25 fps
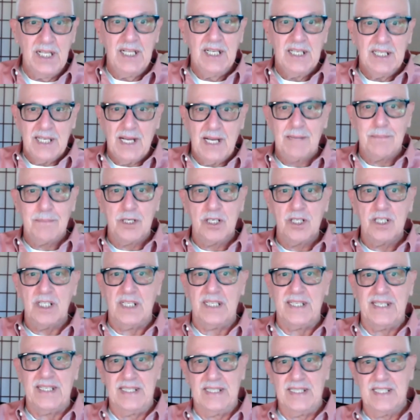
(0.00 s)
Come
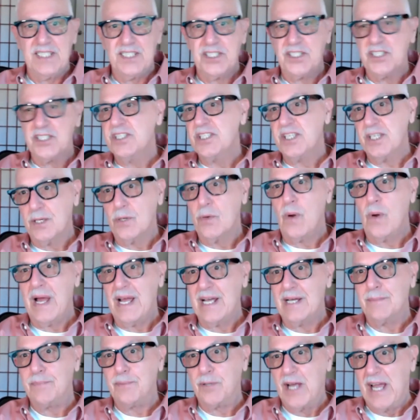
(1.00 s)
early and listen to the
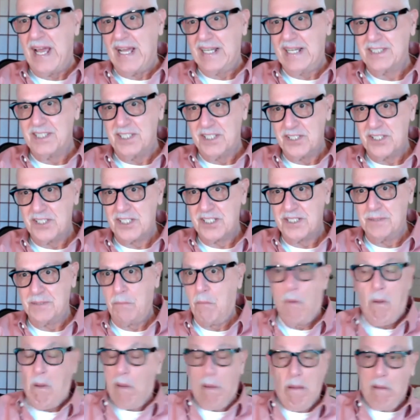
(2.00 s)
choir practice.
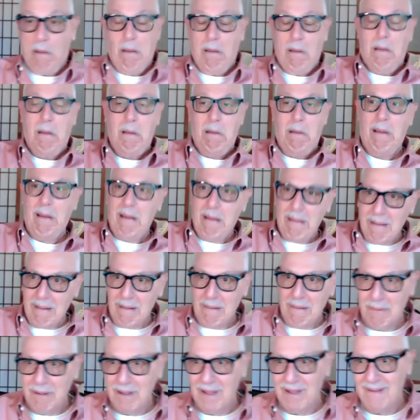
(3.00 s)

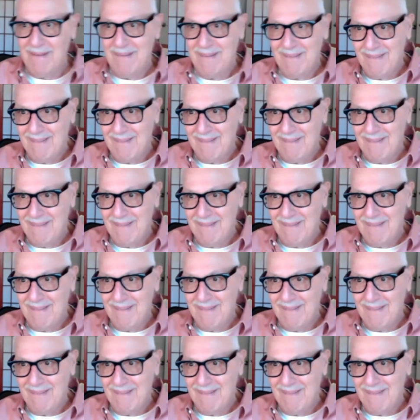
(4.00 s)
Uh-oh.